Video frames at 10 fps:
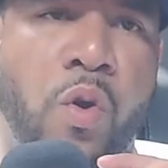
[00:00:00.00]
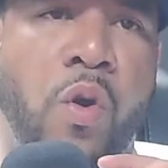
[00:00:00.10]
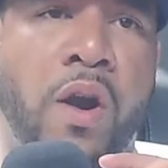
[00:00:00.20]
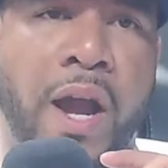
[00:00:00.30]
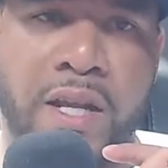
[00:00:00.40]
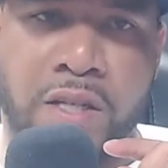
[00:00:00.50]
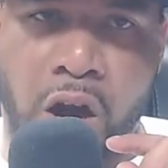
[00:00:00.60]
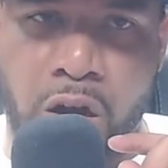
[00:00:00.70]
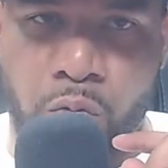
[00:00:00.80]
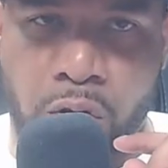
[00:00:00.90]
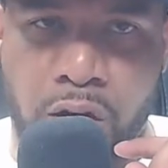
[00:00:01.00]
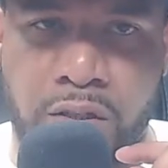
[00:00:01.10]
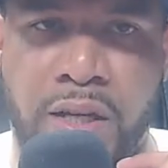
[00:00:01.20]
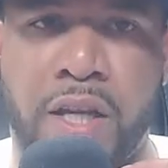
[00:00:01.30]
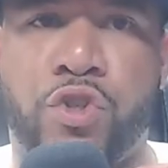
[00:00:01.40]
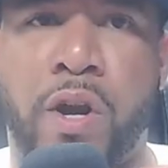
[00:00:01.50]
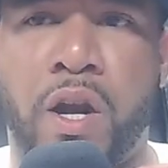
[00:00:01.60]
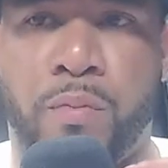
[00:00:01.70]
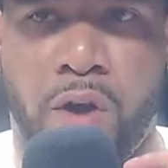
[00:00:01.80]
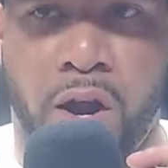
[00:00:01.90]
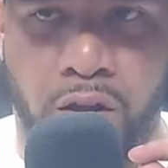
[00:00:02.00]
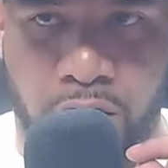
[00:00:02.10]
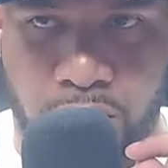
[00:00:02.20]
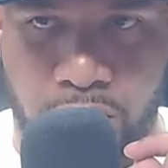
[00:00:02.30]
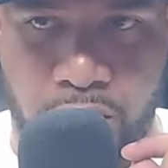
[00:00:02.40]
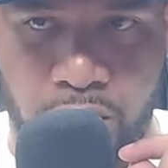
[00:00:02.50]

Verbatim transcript: or Ace Hardware to get Traeger products.